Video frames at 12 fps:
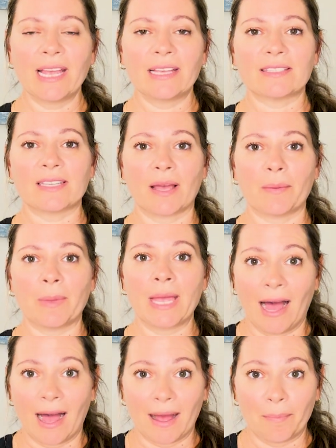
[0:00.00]
some
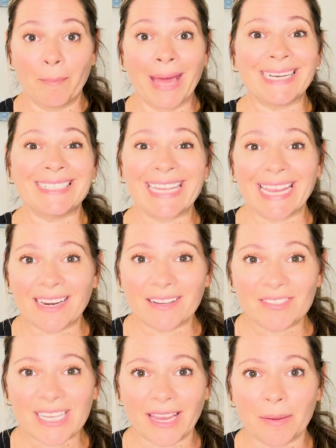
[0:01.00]

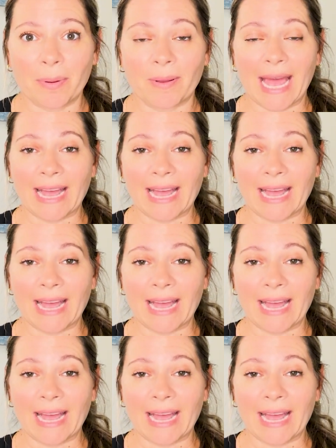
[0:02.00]
meditative type